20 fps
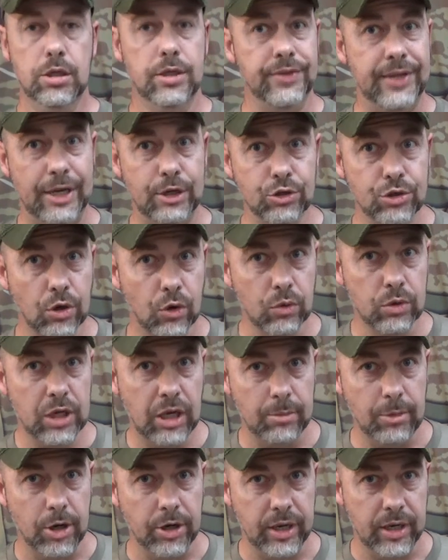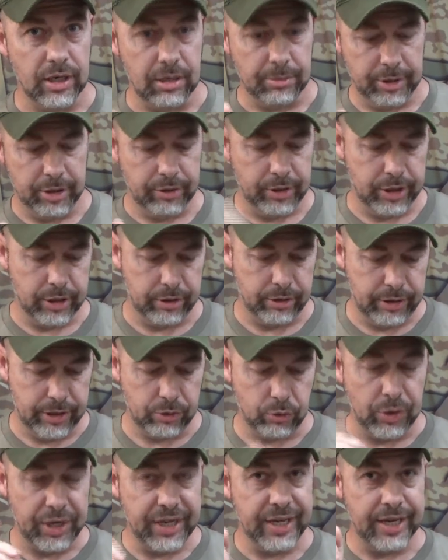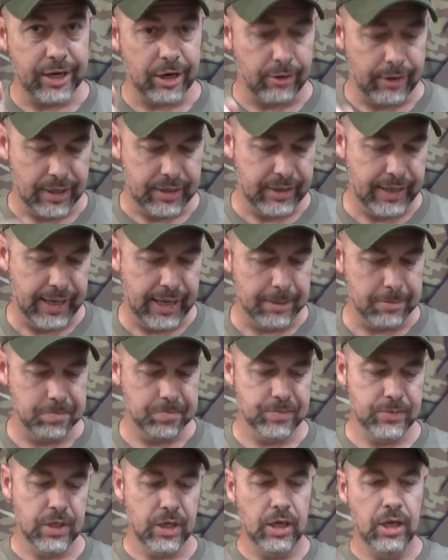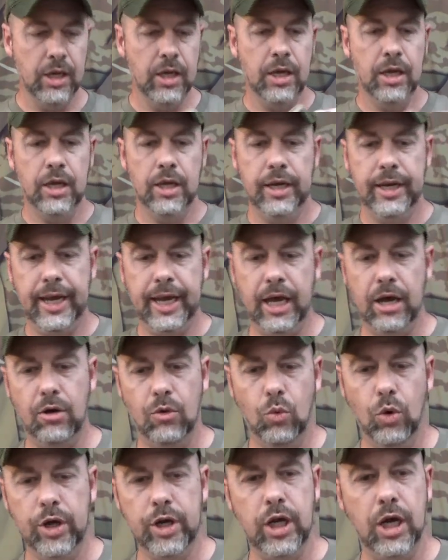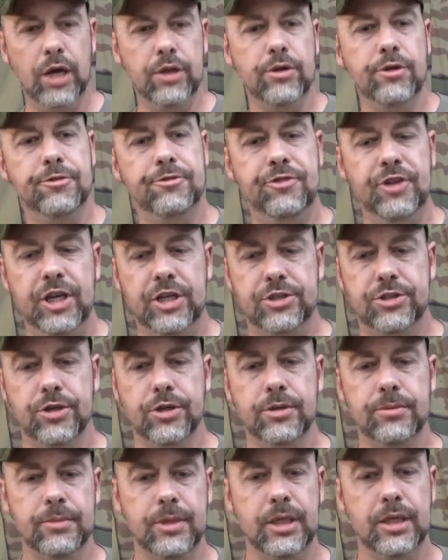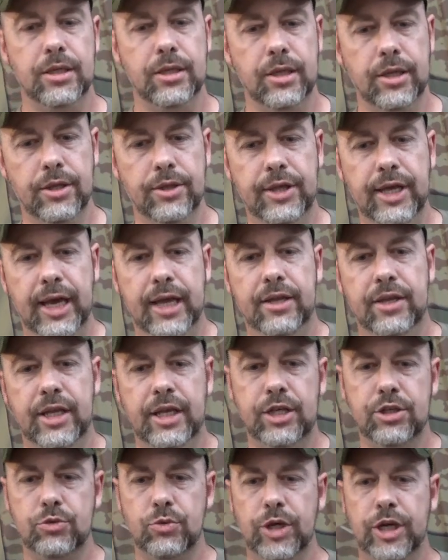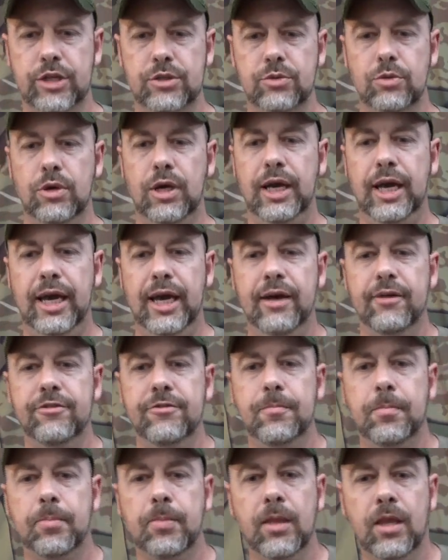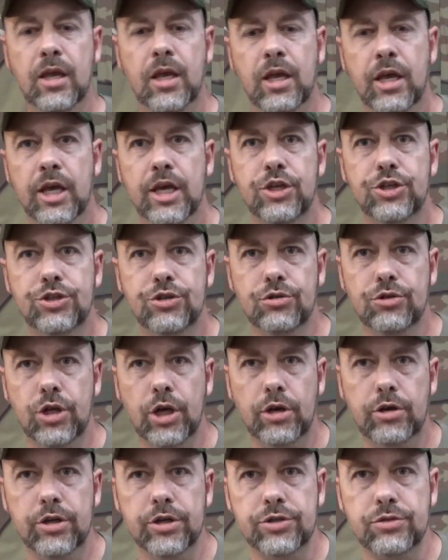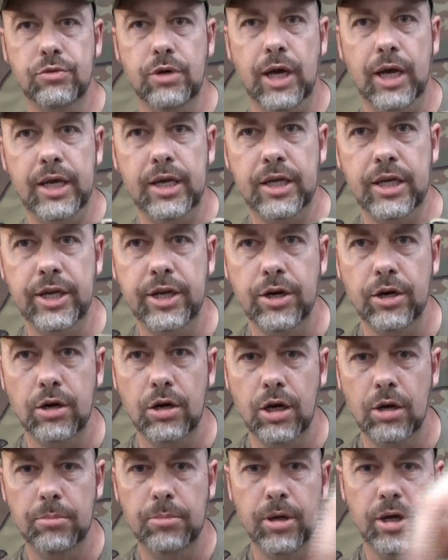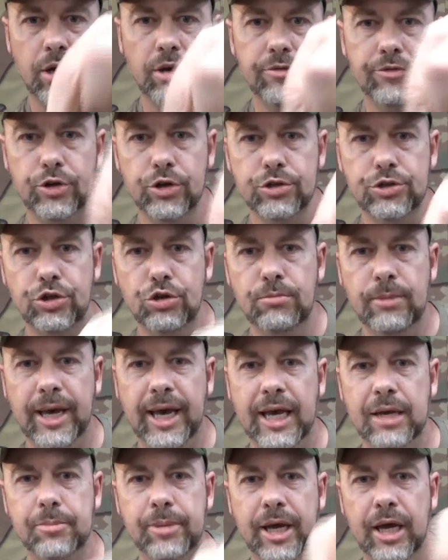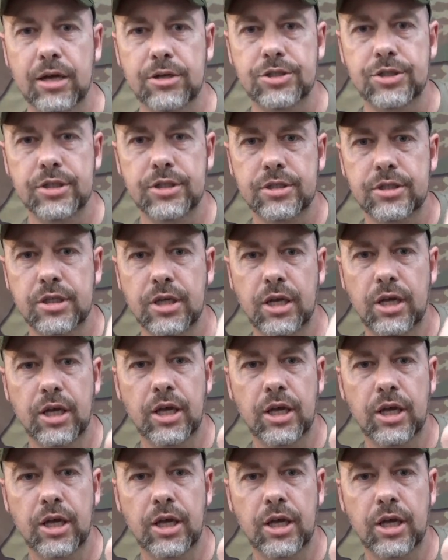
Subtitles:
Those don't come on it. Let me reiterate that. Now, one other feature that these rigs will have is you'll notice right here above your 2 mag pouches,